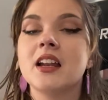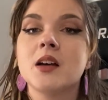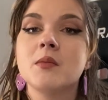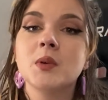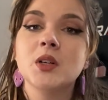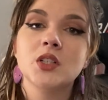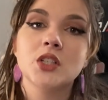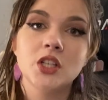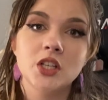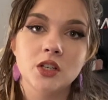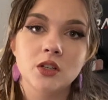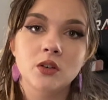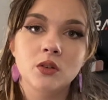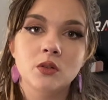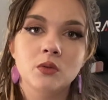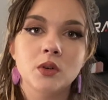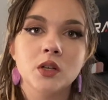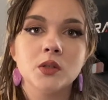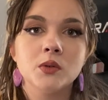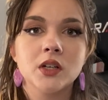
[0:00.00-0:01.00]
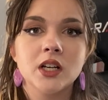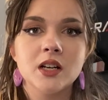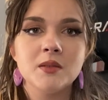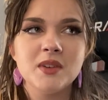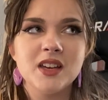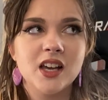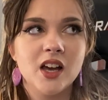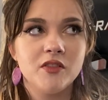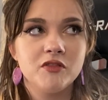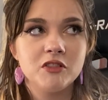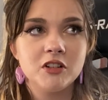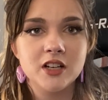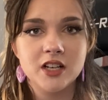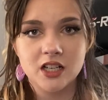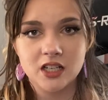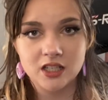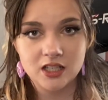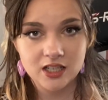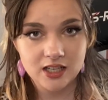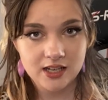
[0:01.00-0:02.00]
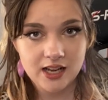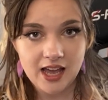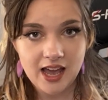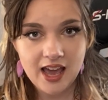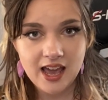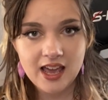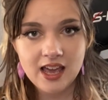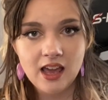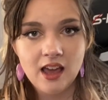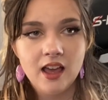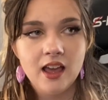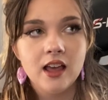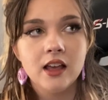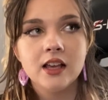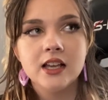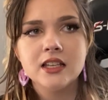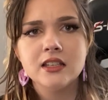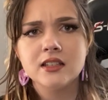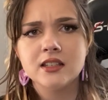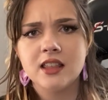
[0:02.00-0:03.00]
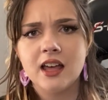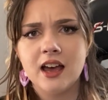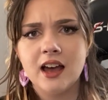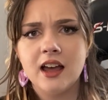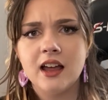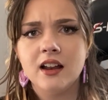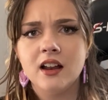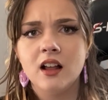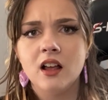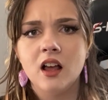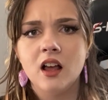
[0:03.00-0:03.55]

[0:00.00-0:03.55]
number two, which we're gonna be covering today, is that